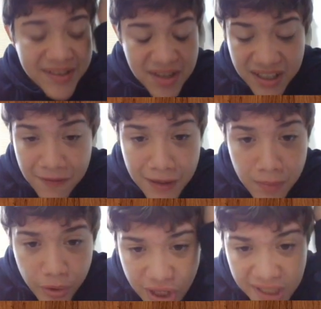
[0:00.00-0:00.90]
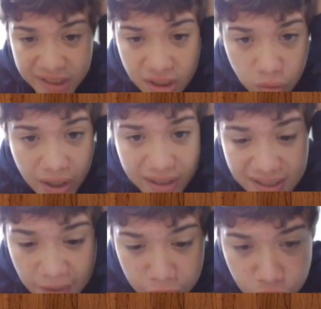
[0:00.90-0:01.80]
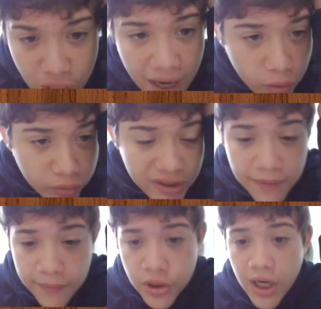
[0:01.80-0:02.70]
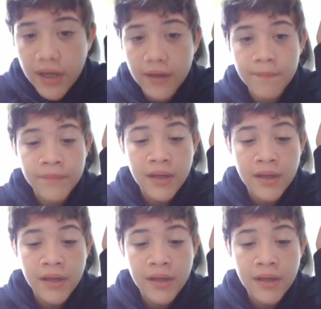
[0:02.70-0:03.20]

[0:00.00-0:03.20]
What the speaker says: doesn't give any more chances. Rook a7 check. Rook d7 check.